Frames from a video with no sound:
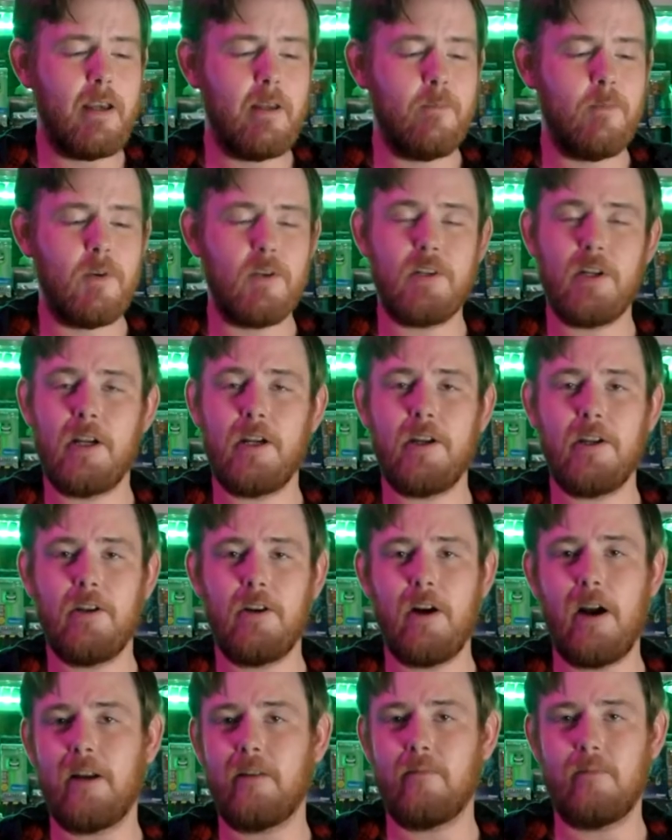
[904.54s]
in
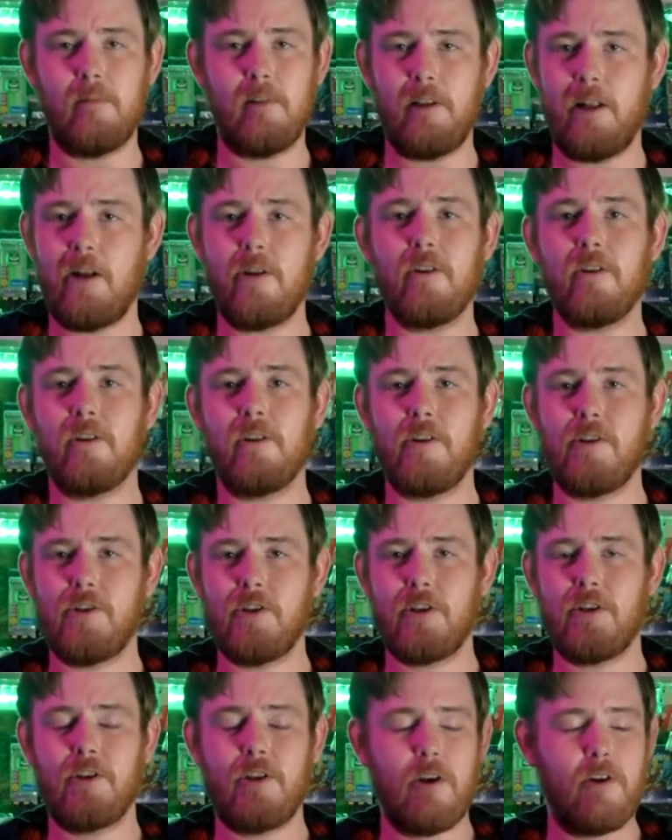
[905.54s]
particular I literally
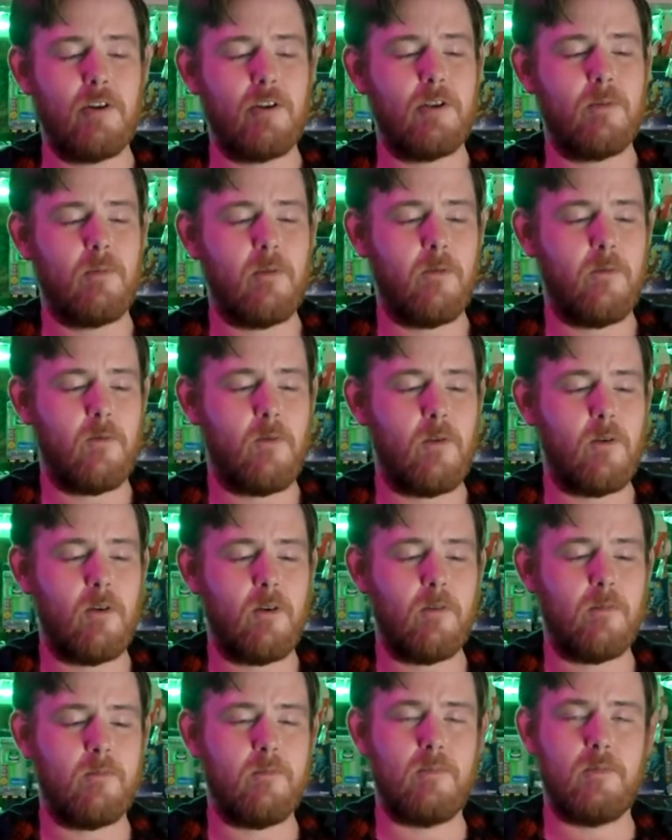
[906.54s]
just noticed
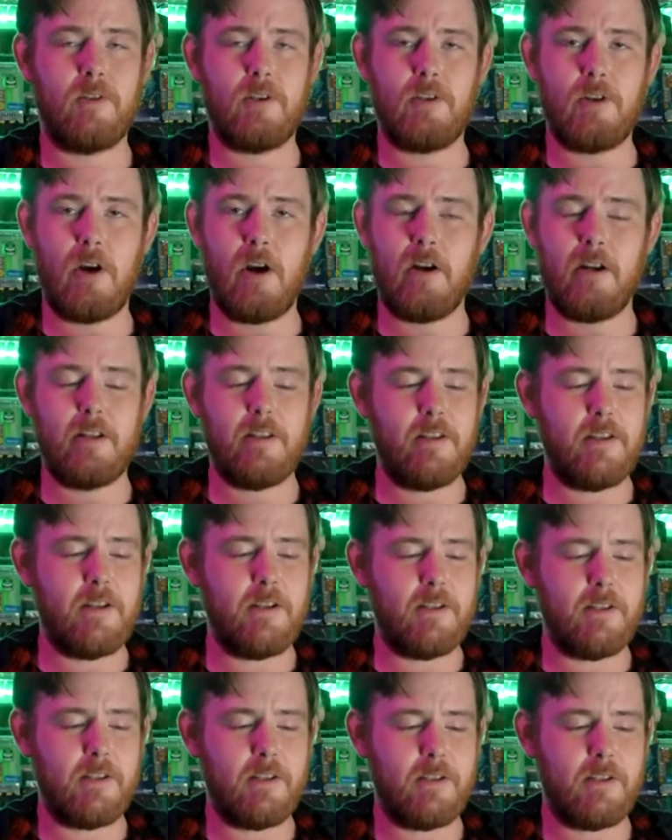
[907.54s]
before starting
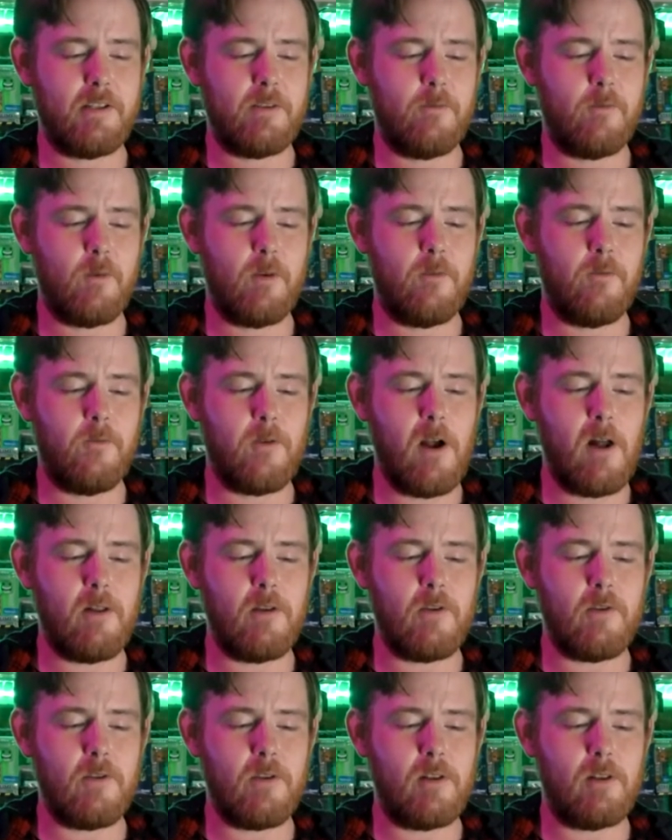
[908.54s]
this is if we
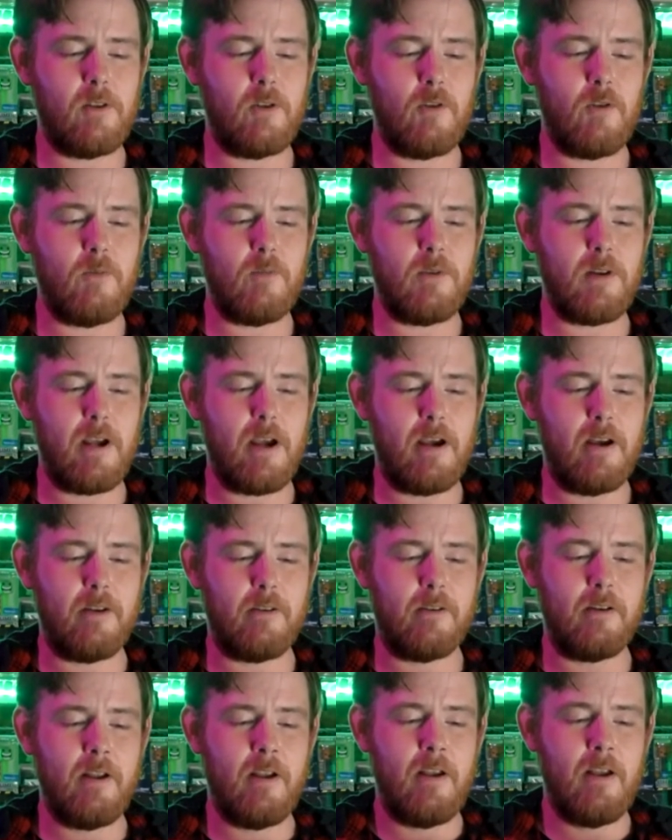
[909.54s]
follow the loom
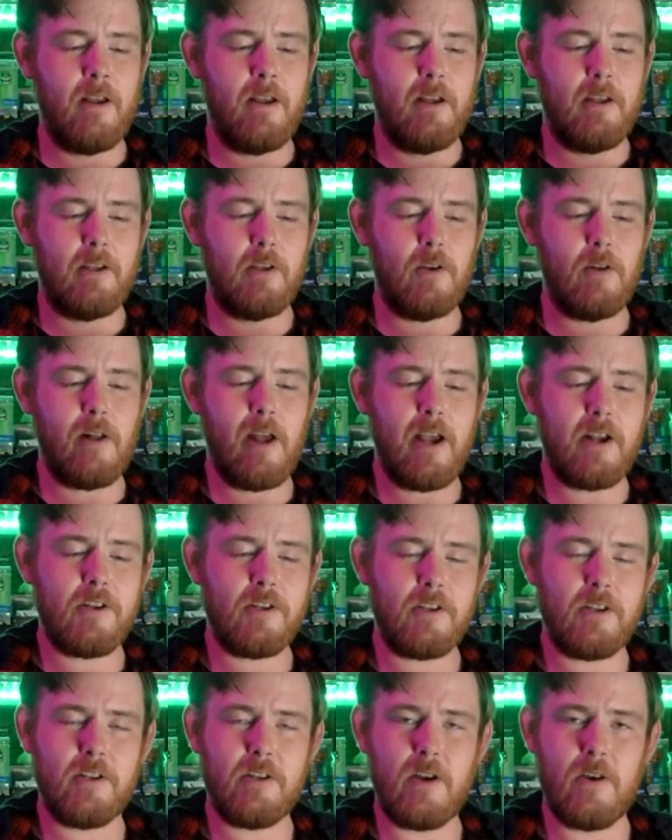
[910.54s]
down, you'll
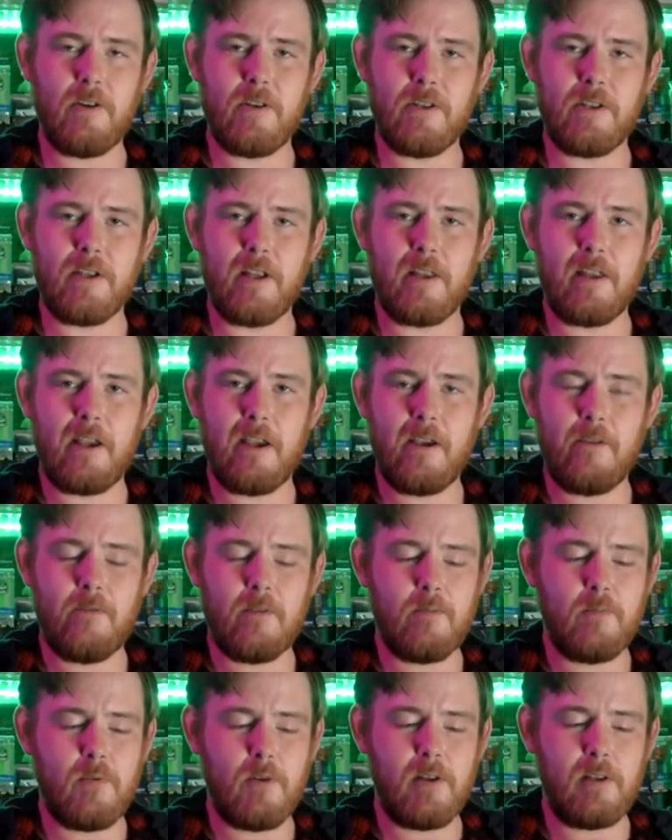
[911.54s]
actually notice that they
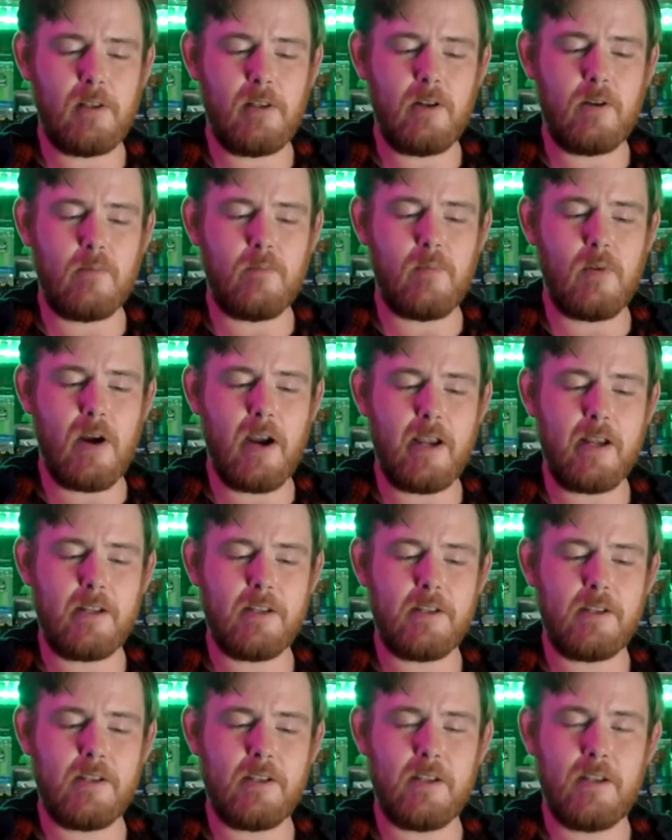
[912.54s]
even put little
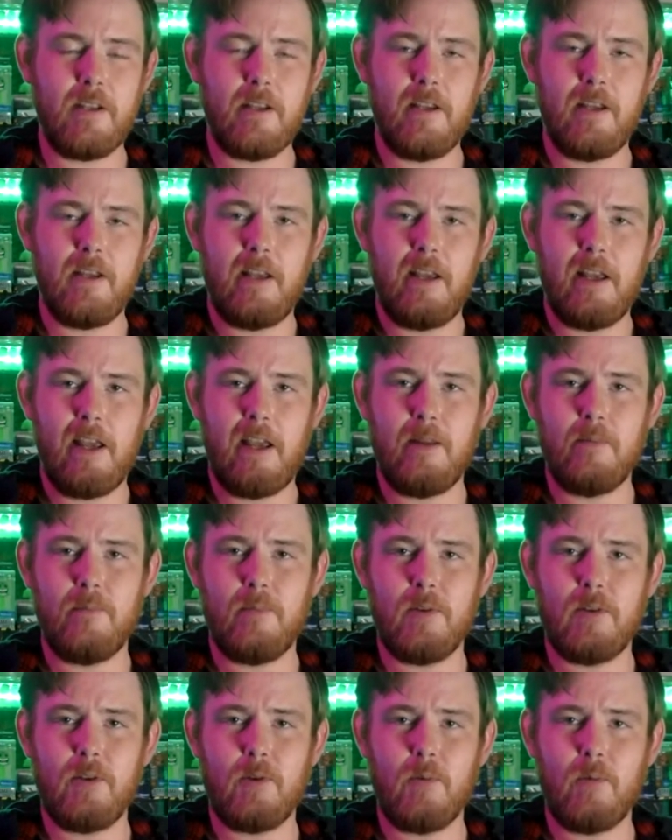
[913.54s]
breaks in
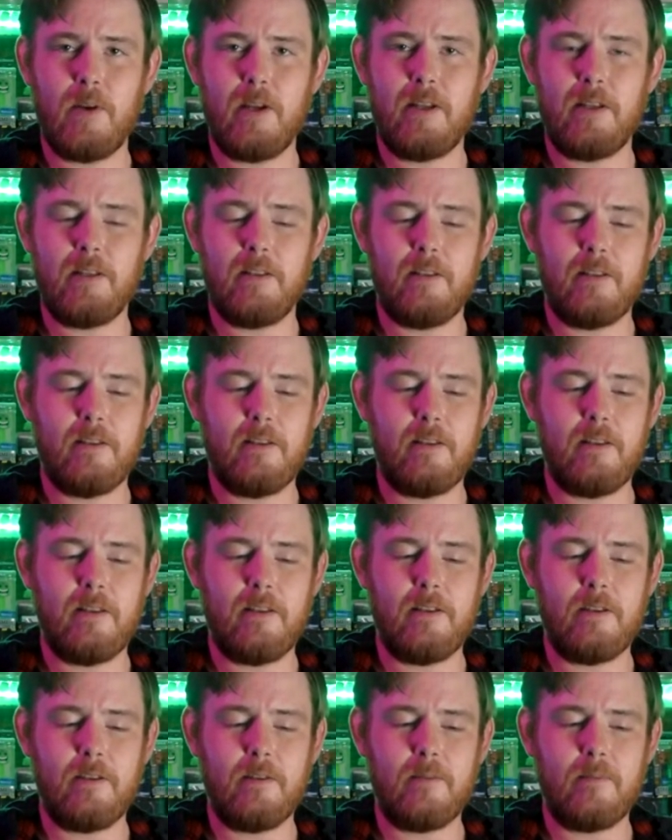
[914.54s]
between
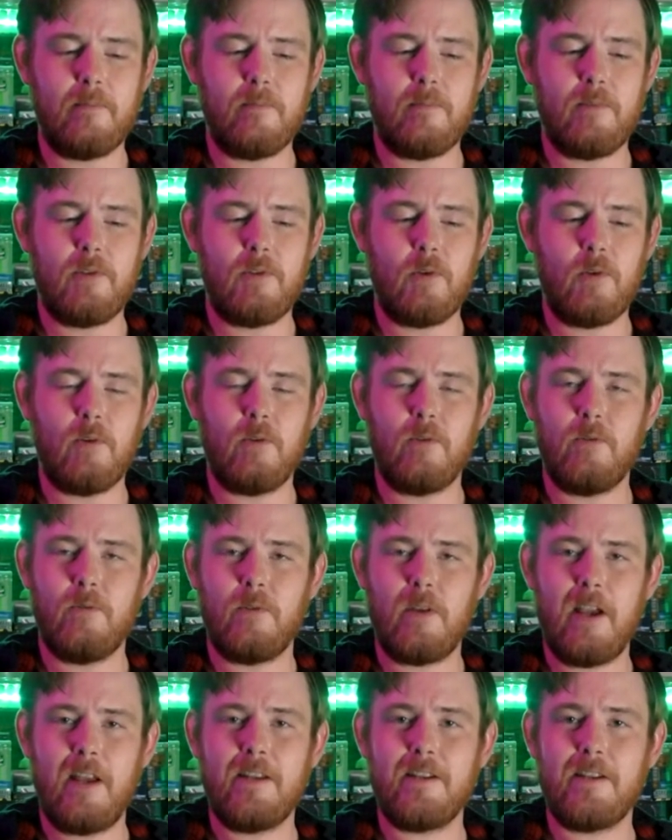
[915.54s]
the sort of
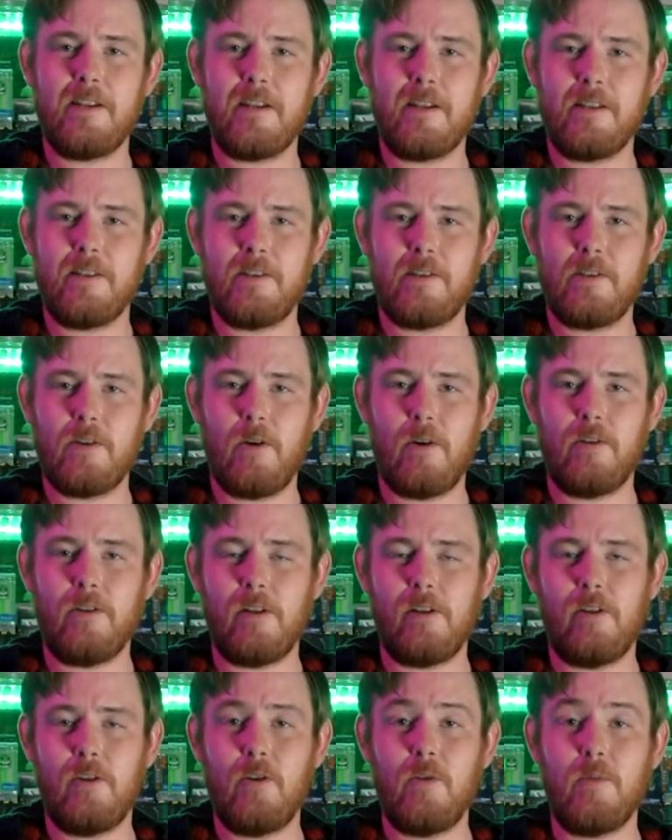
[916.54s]
indents on
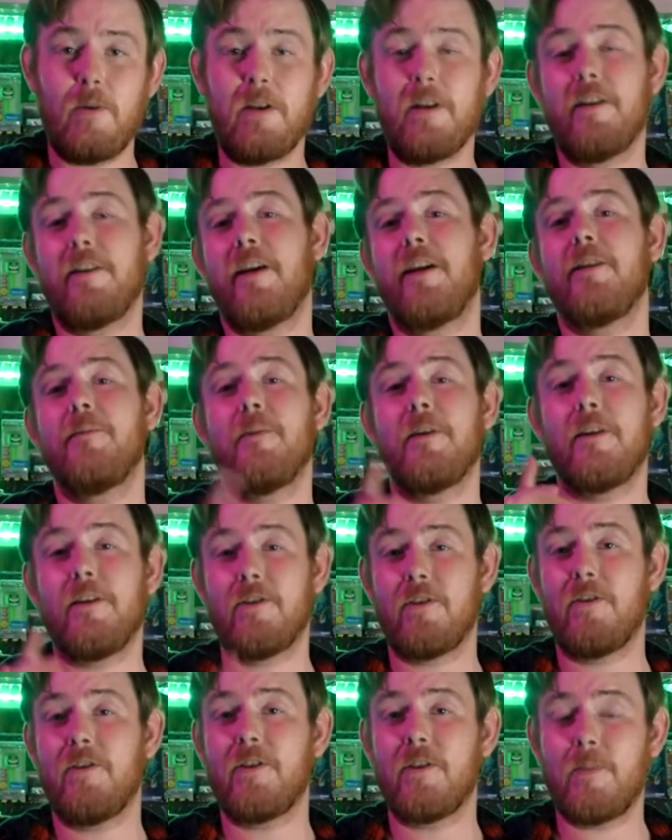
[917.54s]
the looming, and that's
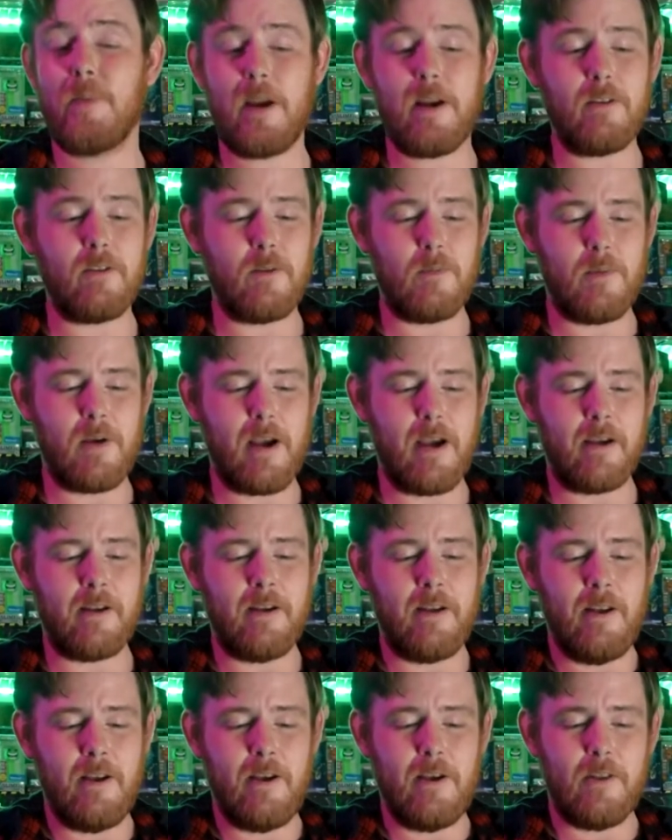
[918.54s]
because on the Spengler pack,
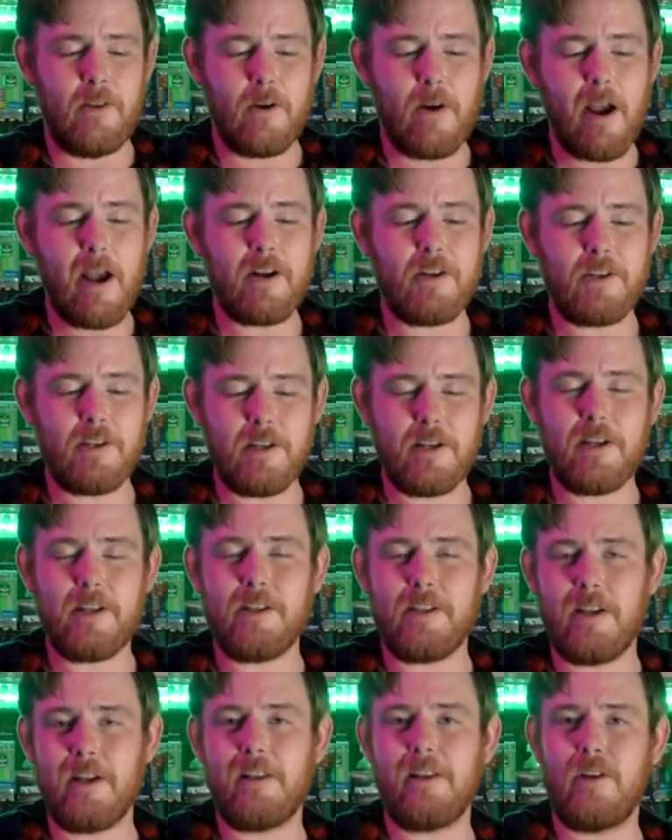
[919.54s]
there actually
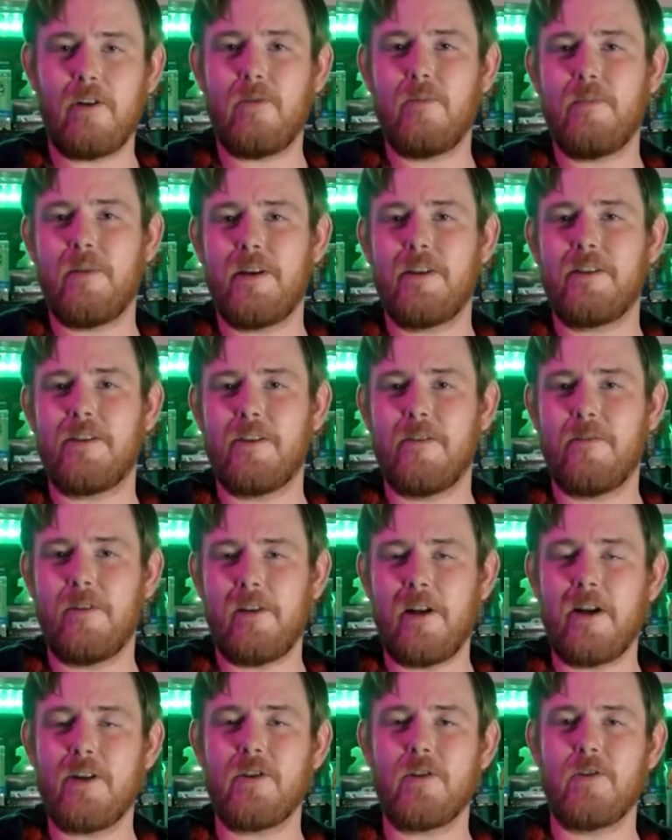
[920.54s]
is like little bits of
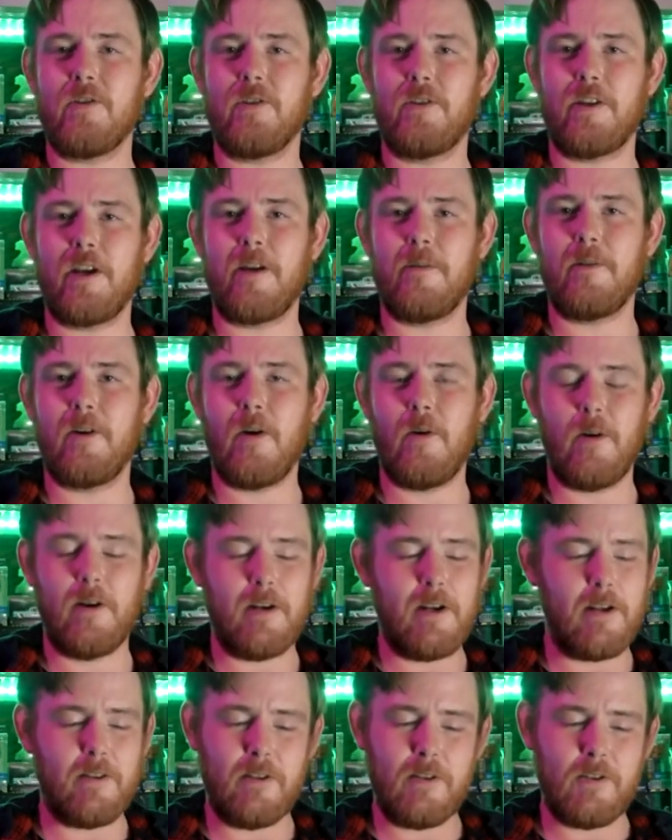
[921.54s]
electrical tape going
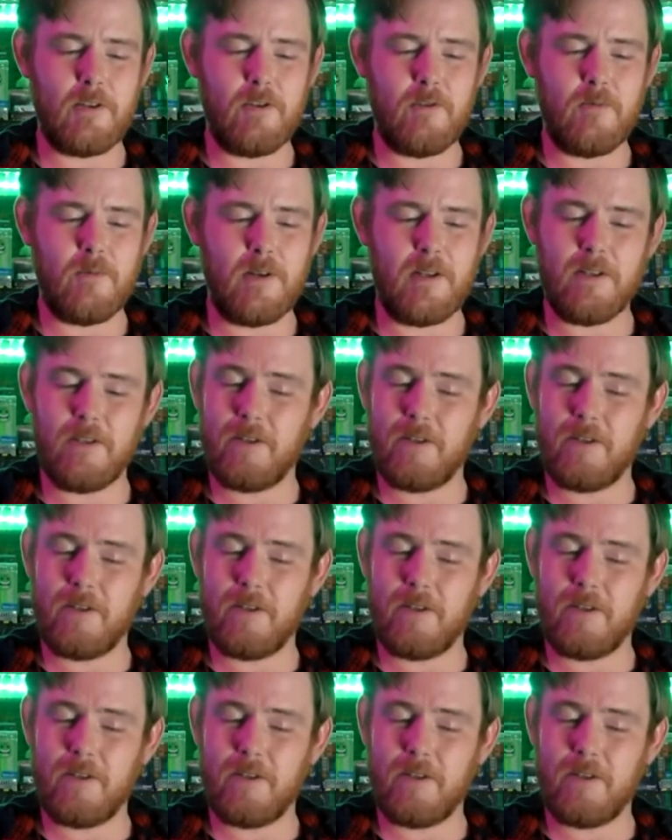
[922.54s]
down the tubing.